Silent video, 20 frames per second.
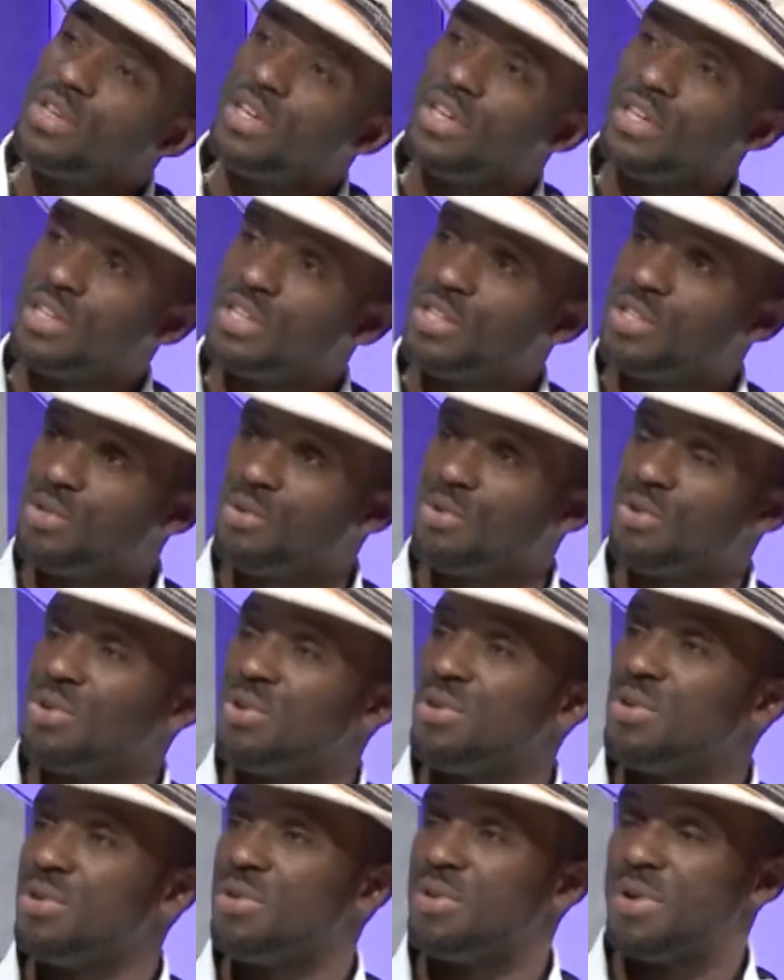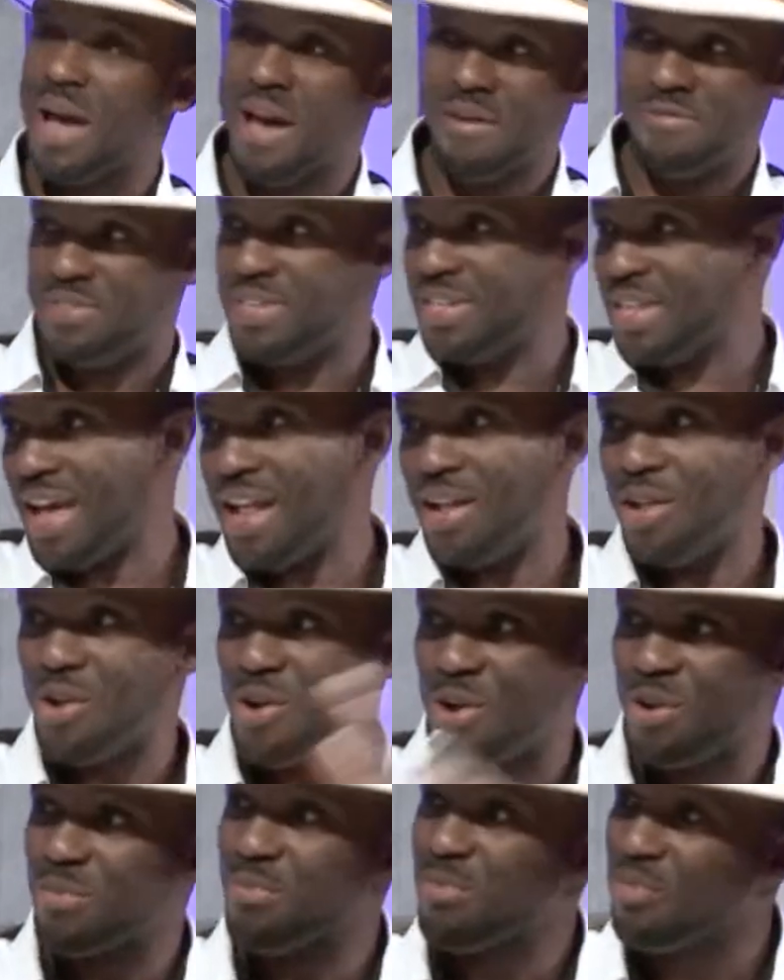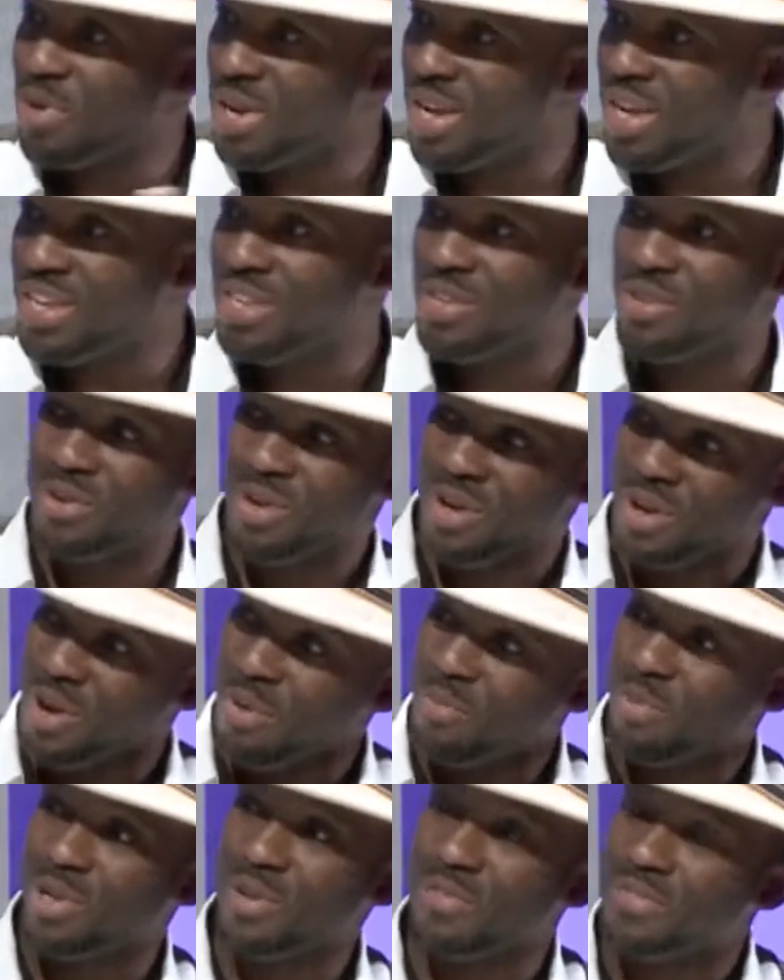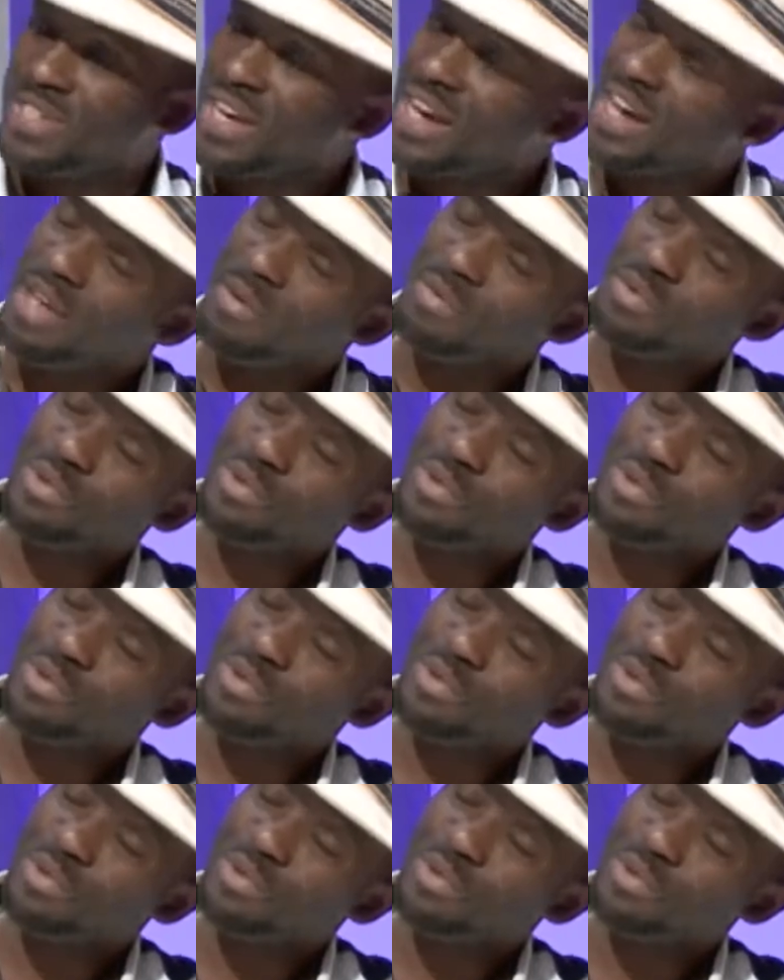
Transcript: in the studio after that long break, a couple of times.